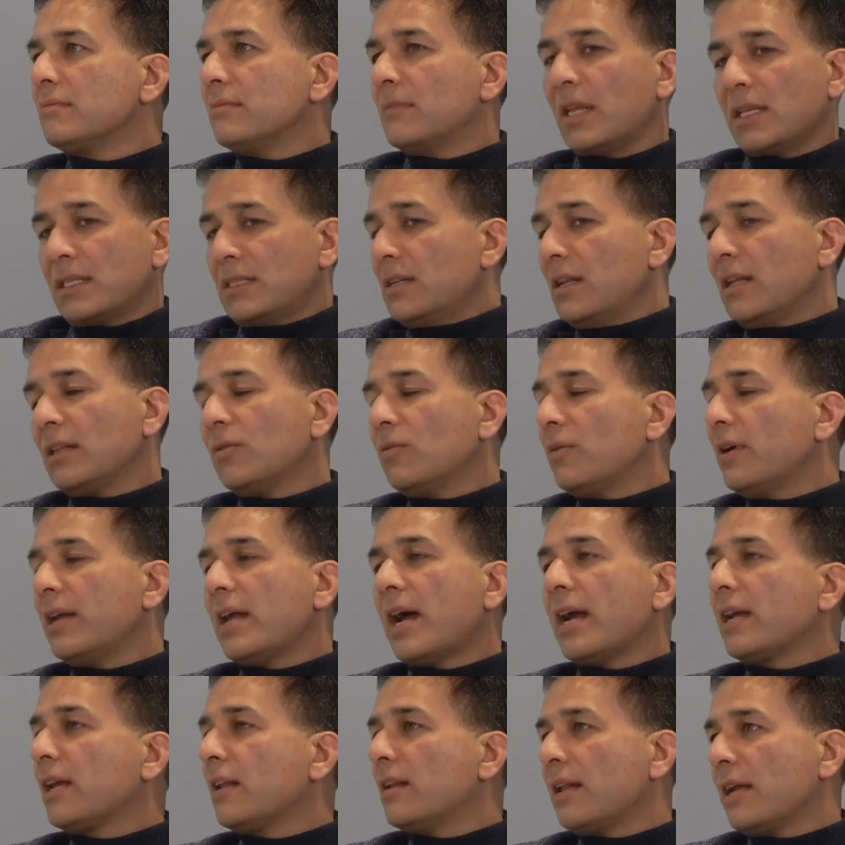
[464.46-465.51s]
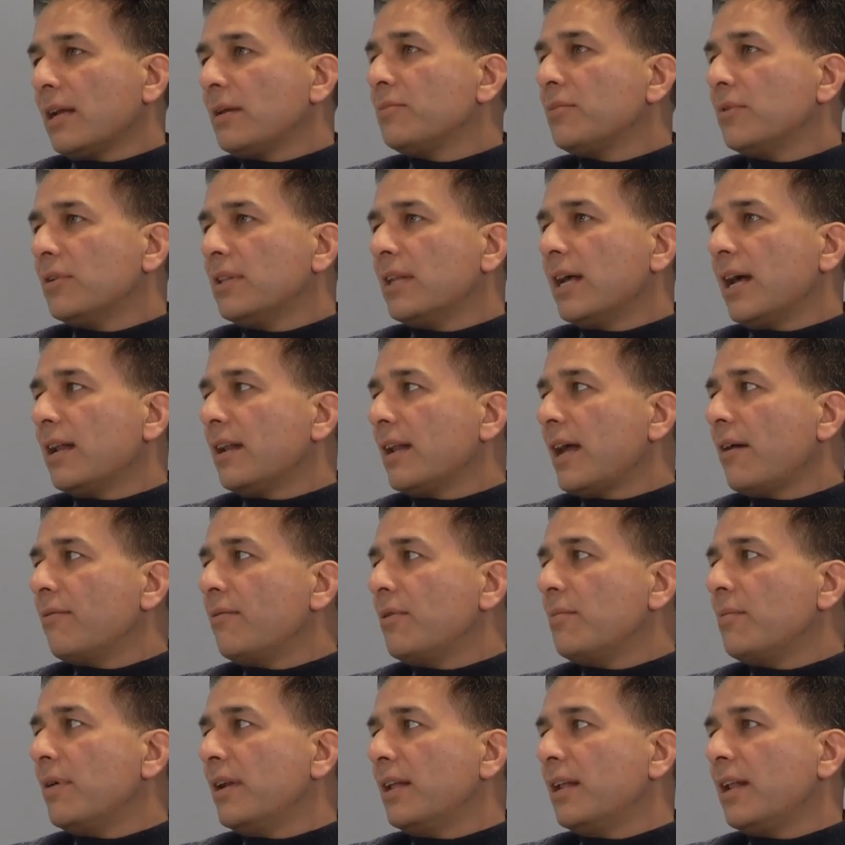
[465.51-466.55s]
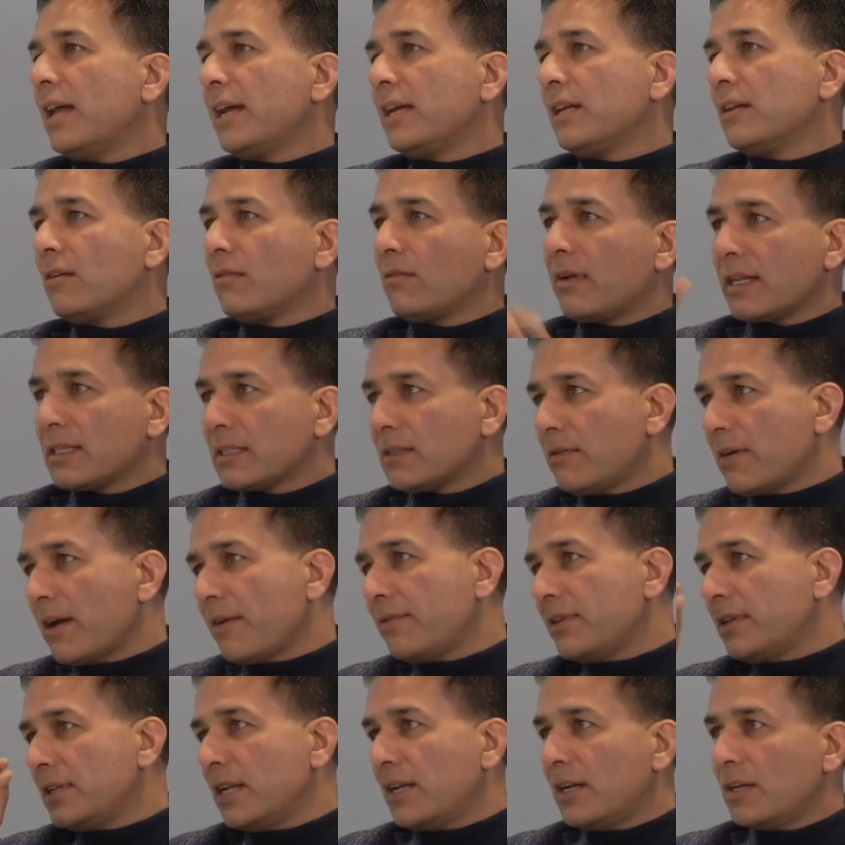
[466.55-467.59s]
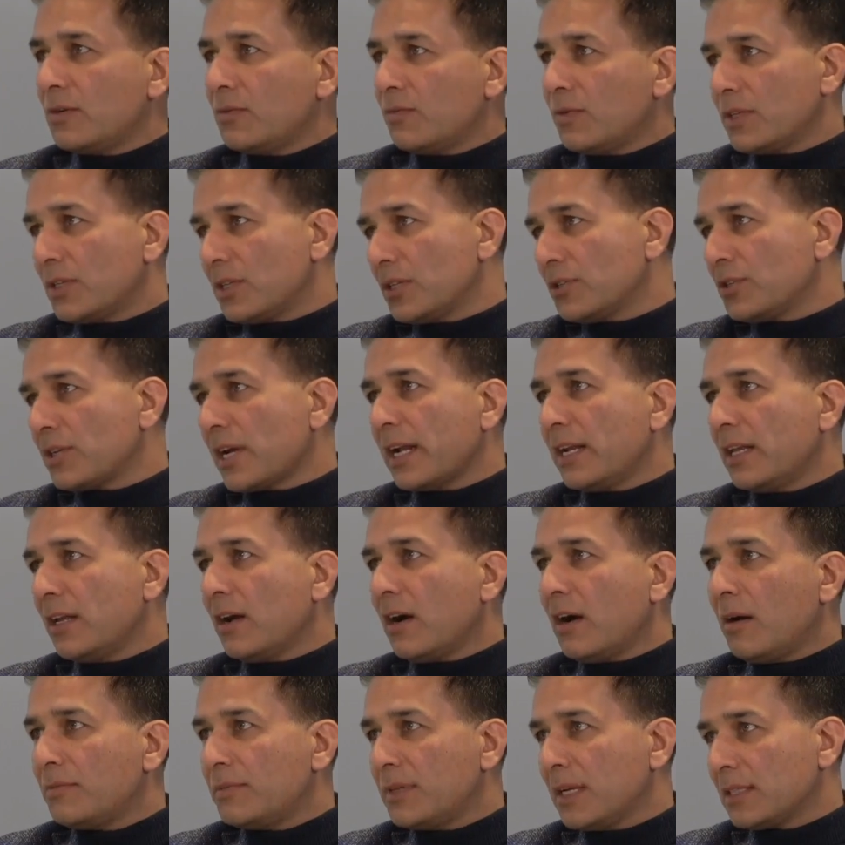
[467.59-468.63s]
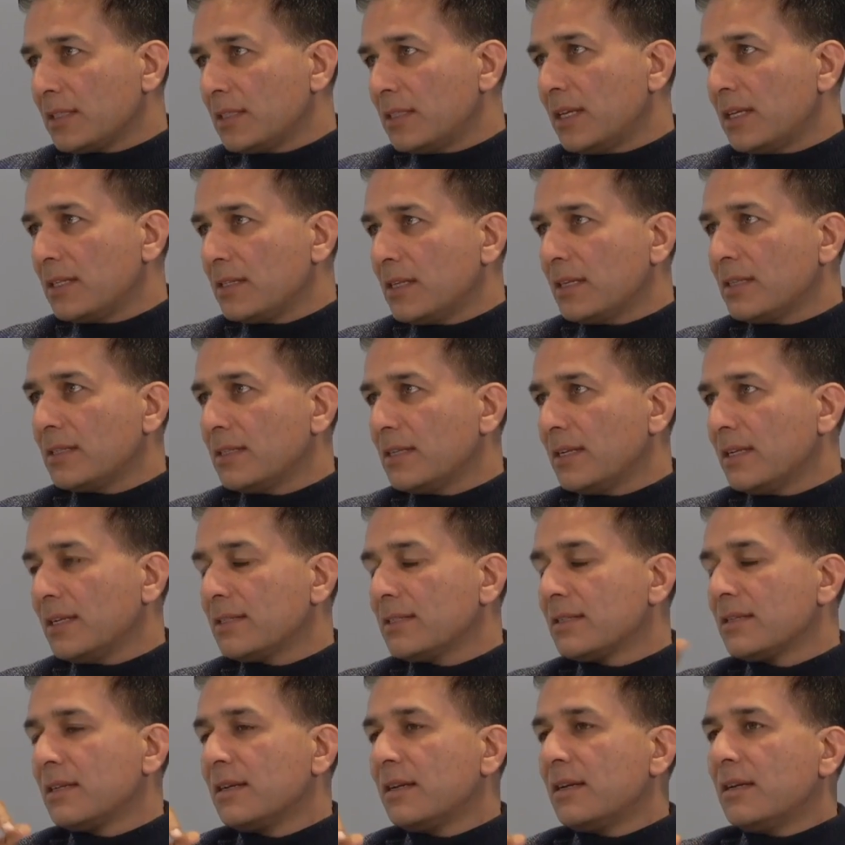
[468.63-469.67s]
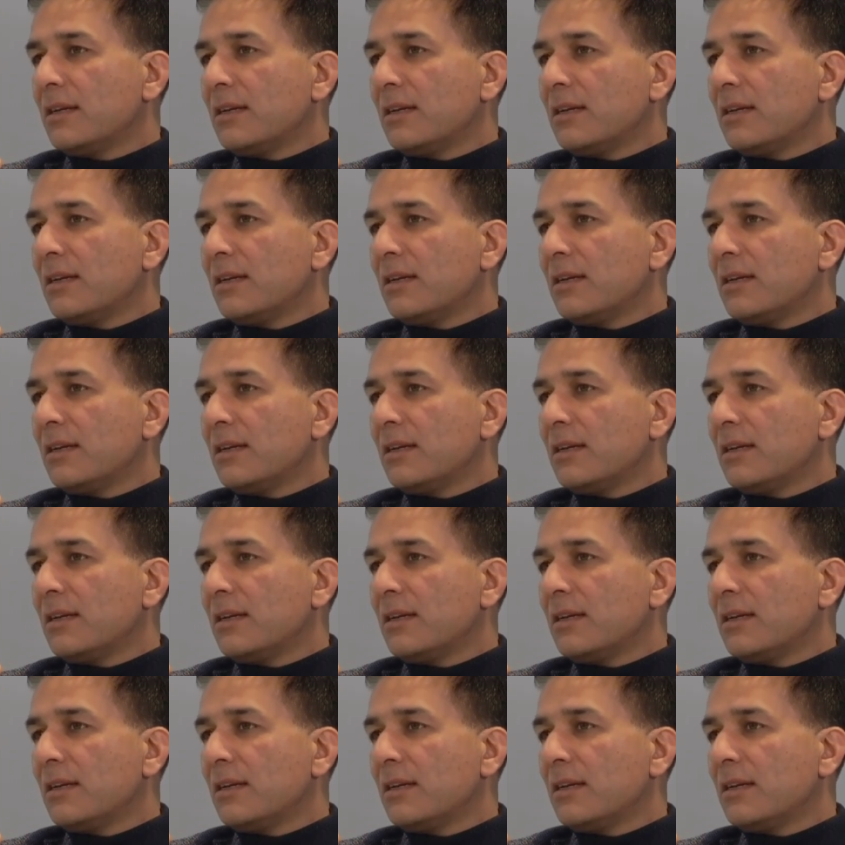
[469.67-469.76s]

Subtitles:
That's another way I can put that. Everybody gets gravitated towards the shiny objects, this.